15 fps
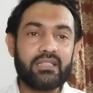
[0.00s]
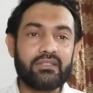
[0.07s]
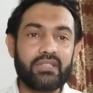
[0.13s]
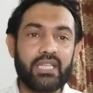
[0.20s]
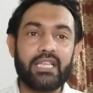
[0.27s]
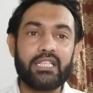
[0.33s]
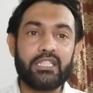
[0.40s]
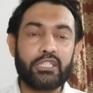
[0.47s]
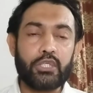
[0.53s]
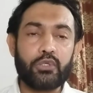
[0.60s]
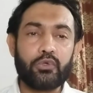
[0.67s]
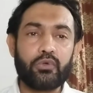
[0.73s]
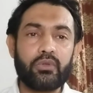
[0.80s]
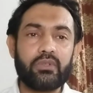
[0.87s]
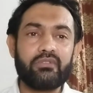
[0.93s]
they
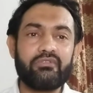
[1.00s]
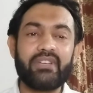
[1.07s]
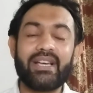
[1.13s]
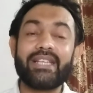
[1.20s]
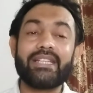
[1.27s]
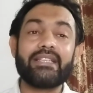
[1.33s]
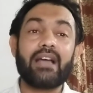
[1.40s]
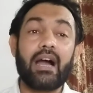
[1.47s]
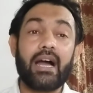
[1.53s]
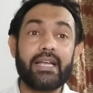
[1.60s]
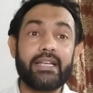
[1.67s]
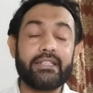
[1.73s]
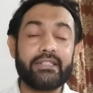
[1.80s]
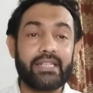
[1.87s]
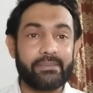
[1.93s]
include very
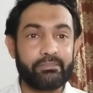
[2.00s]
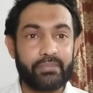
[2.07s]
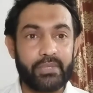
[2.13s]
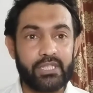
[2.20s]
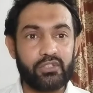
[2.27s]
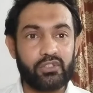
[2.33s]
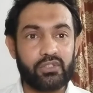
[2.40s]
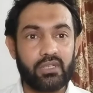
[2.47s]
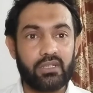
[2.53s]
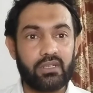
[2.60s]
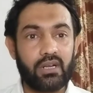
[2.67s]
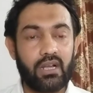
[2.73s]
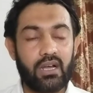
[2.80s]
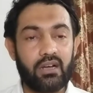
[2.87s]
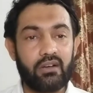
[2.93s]
high
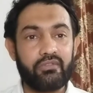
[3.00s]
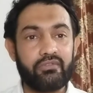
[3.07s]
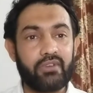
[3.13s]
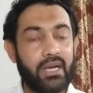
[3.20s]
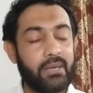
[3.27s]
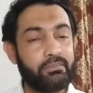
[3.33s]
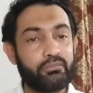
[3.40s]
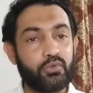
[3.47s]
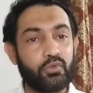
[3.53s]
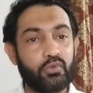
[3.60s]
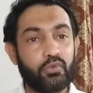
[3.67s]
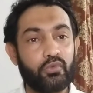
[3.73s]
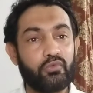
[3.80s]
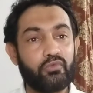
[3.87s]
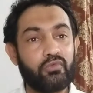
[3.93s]
temperature of up
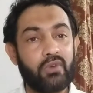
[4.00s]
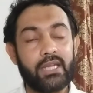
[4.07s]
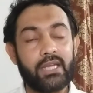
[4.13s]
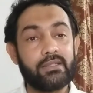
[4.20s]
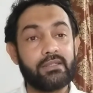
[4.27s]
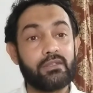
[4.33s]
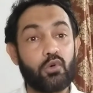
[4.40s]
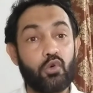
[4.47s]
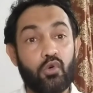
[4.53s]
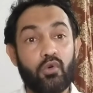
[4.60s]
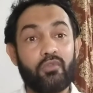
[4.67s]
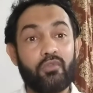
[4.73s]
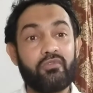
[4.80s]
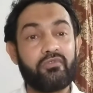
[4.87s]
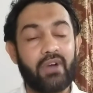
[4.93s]
to
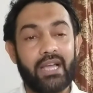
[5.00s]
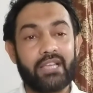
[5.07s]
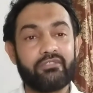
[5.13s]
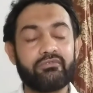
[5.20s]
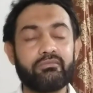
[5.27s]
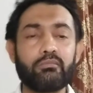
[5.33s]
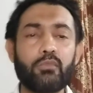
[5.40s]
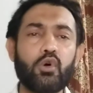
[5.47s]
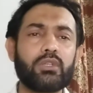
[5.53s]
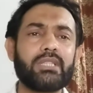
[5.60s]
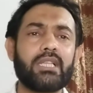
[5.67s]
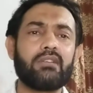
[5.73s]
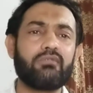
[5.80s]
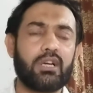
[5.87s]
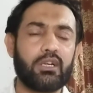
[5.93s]
105, more
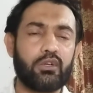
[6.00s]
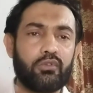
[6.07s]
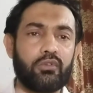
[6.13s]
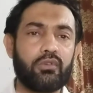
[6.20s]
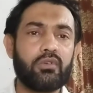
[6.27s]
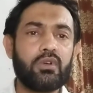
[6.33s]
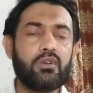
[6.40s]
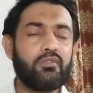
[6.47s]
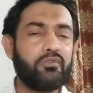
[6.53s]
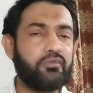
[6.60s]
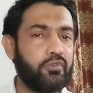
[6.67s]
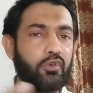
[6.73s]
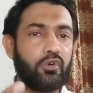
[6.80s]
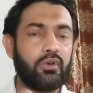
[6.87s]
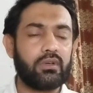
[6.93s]
than
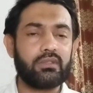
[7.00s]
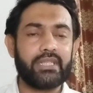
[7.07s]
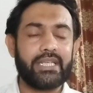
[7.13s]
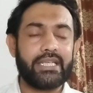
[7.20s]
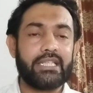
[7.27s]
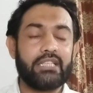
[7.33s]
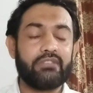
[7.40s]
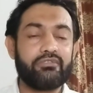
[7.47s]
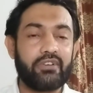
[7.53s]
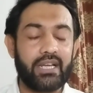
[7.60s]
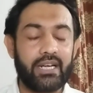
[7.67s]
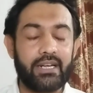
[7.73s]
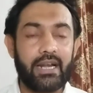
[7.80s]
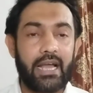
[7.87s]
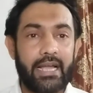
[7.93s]
104 degree
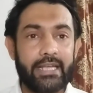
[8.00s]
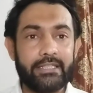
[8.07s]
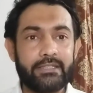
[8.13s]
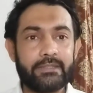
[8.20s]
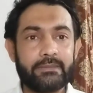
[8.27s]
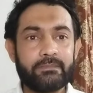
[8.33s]
Fahrenheit,